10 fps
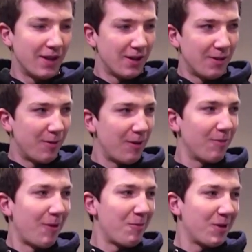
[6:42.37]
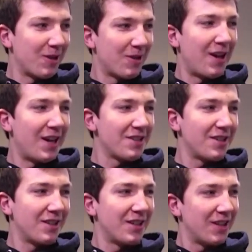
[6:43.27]
What were your thoughts
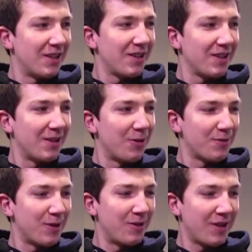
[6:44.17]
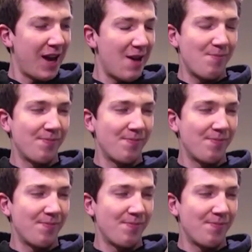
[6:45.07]
on the overall game?